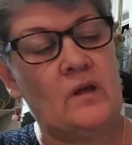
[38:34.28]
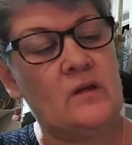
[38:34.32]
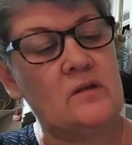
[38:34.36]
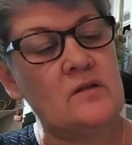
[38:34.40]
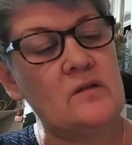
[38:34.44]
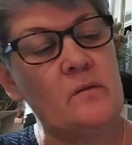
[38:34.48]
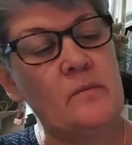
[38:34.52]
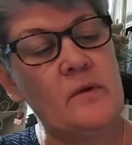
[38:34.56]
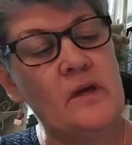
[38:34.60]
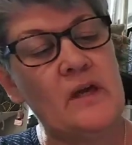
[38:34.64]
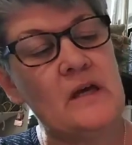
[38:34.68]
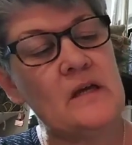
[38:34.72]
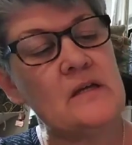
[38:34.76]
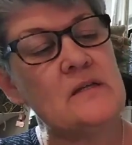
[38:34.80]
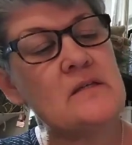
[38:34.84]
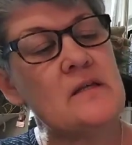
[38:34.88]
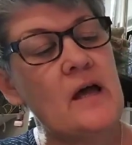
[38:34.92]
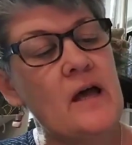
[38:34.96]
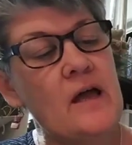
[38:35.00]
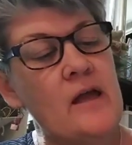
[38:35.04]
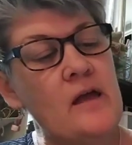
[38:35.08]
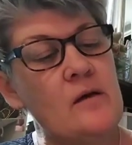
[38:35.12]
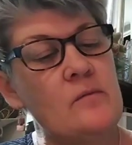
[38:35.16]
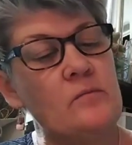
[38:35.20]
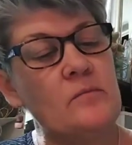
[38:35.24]
So because
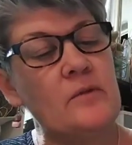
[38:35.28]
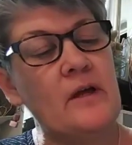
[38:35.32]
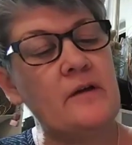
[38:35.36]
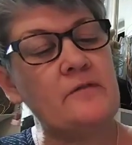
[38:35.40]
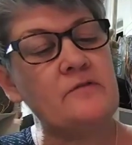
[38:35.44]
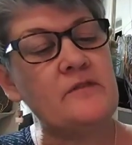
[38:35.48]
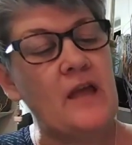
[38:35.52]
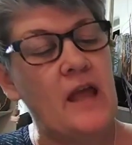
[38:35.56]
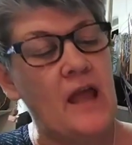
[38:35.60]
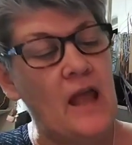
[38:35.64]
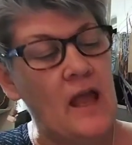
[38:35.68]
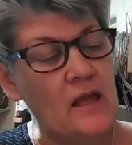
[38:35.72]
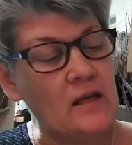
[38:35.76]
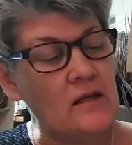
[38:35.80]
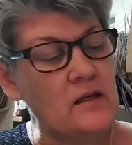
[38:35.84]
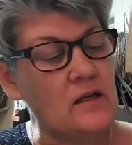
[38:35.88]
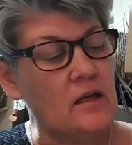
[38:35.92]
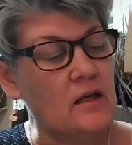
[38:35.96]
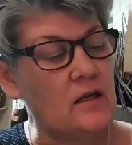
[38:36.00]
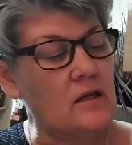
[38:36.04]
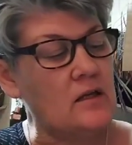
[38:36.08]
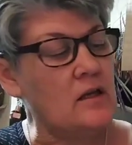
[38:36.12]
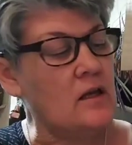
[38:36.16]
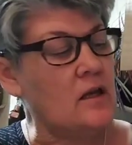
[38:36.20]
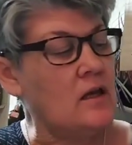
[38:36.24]
I am
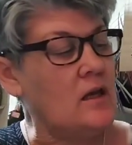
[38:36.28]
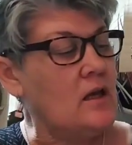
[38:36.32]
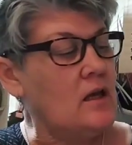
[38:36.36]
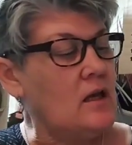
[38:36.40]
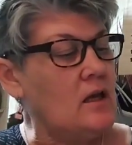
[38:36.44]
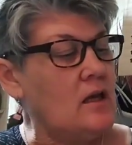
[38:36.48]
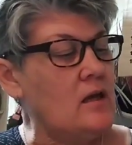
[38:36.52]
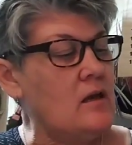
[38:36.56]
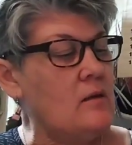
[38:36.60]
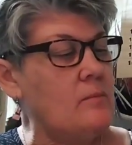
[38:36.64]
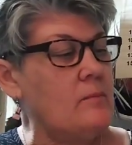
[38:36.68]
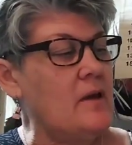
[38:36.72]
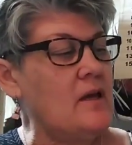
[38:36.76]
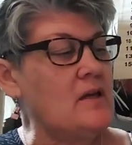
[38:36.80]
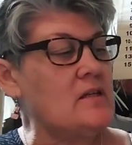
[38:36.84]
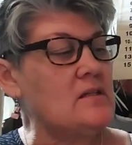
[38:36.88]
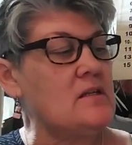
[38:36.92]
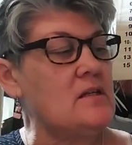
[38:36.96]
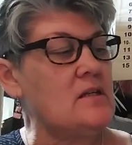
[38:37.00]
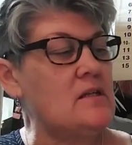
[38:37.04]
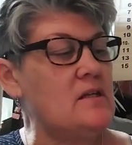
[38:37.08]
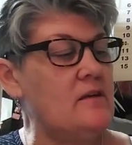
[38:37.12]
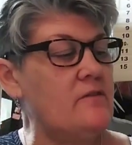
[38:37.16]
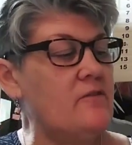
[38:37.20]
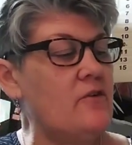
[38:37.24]
left-handed, it makes
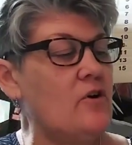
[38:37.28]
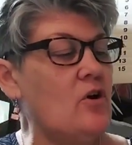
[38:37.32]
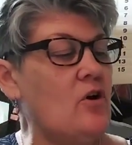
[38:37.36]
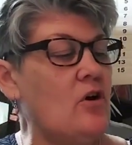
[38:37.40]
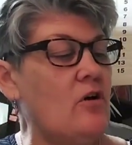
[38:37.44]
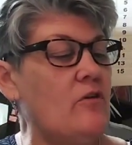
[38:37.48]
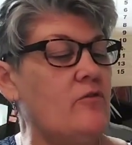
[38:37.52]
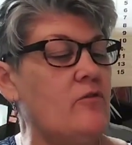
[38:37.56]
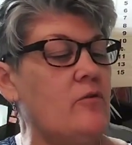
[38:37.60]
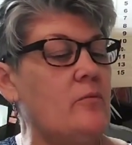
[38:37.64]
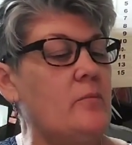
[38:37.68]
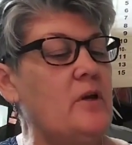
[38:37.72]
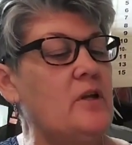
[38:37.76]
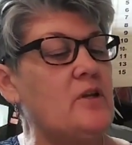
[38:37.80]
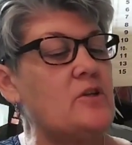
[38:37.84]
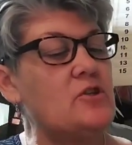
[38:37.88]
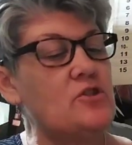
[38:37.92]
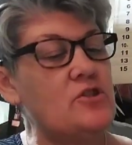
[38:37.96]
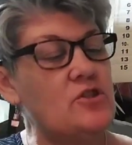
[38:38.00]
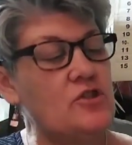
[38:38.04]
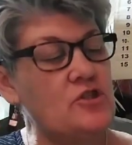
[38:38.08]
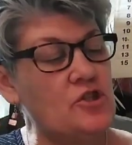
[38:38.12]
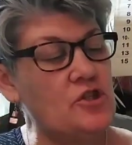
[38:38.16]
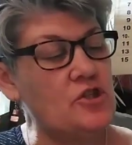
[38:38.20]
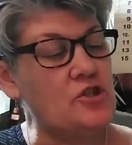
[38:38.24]
it difficult for me to
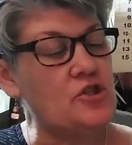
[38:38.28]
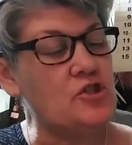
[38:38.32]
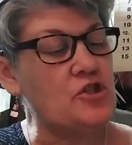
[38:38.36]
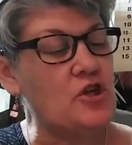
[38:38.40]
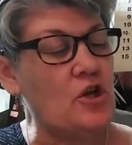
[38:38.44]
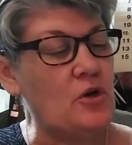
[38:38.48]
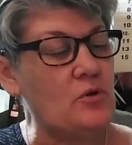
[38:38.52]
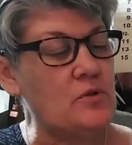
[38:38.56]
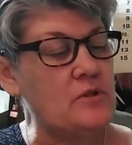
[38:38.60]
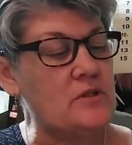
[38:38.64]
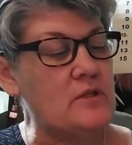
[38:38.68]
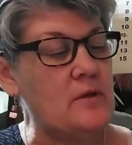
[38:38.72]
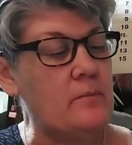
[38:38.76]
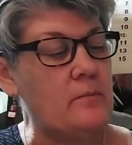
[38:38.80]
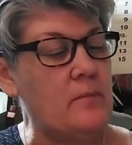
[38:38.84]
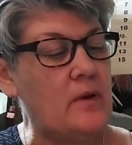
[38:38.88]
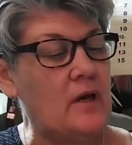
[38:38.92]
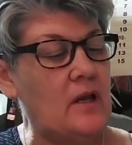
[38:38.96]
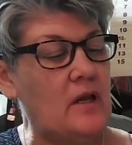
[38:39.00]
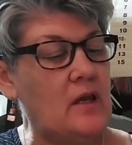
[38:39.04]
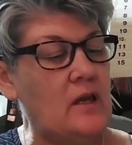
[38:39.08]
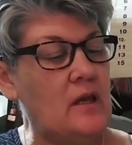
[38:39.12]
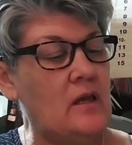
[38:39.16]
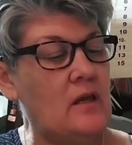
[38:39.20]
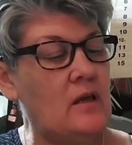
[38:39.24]
just show
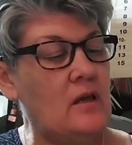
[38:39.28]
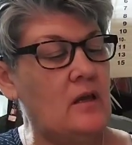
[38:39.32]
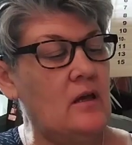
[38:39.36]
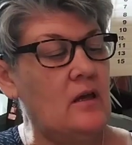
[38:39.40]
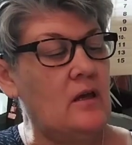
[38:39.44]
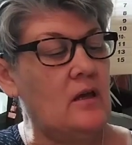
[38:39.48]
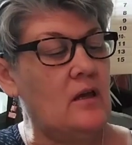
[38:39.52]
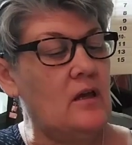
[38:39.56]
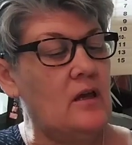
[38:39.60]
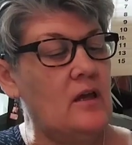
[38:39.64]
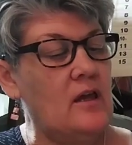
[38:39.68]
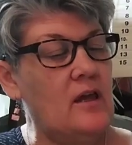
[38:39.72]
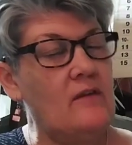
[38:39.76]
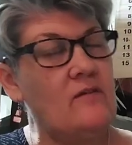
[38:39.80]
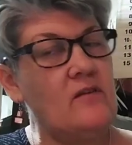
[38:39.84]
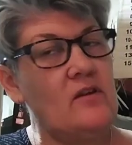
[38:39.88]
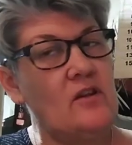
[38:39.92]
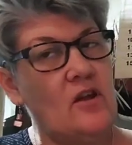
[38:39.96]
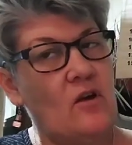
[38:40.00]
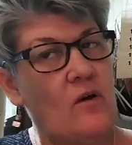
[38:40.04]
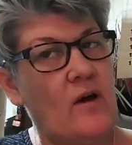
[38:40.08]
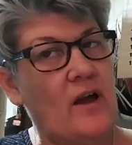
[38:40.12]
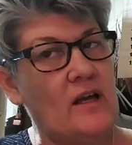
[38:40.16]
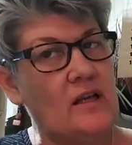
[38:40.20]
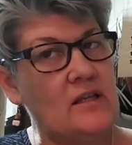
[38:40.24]
somebody, even
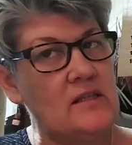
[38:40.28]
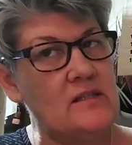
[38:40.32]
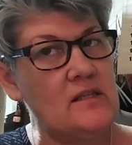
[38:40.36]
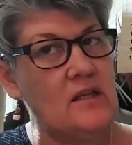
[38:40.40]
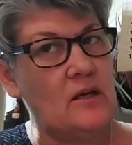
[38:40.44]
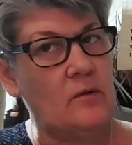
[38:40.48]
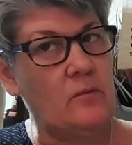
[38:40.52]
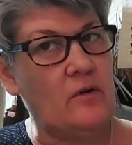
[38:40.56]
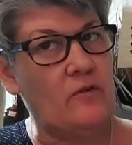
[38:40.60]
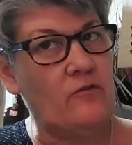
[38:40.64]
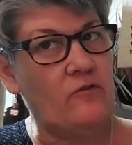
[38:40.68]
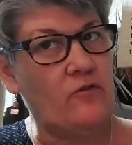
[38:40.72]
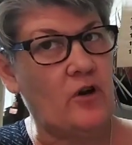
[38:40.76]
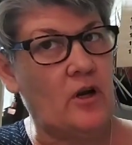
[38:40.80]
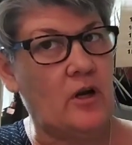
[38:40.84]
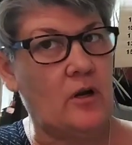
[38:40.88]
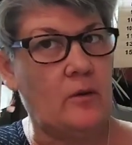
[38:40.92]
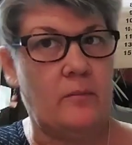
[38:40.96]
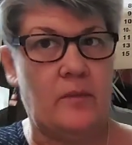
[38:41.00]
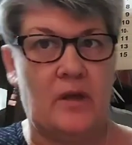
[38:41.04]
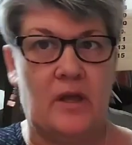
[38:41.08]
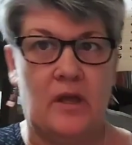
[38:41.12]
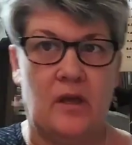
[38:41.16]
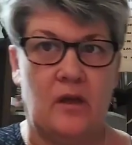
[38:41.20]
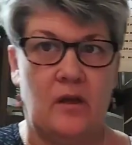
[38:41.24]
though I can sit them in front of
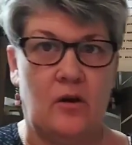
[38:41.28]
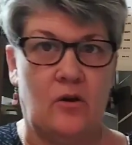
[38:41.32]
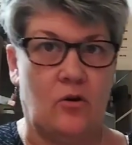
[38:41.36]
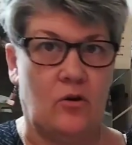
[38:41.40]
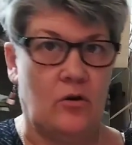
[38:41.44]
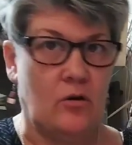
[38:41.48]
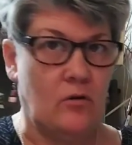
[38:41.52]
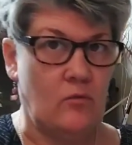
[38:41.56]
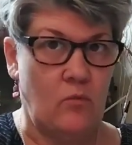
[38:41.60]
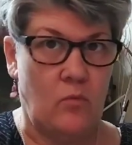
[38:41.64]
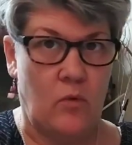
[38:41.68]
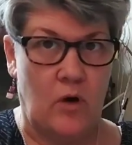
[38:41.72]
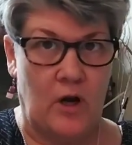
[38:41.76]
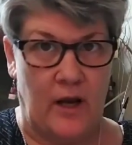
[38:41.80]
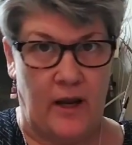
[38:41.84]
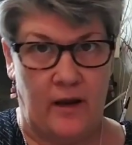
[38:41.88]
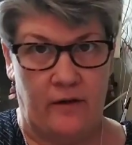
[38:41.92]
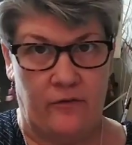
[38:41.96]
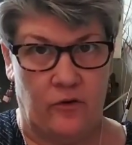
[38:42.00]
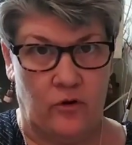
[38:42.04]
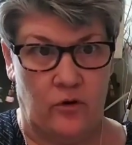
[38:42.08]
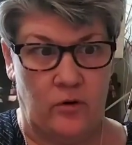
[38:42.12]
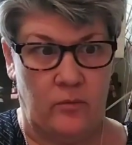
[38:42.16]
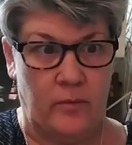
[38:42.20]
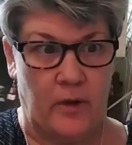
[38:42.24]
me or whatever.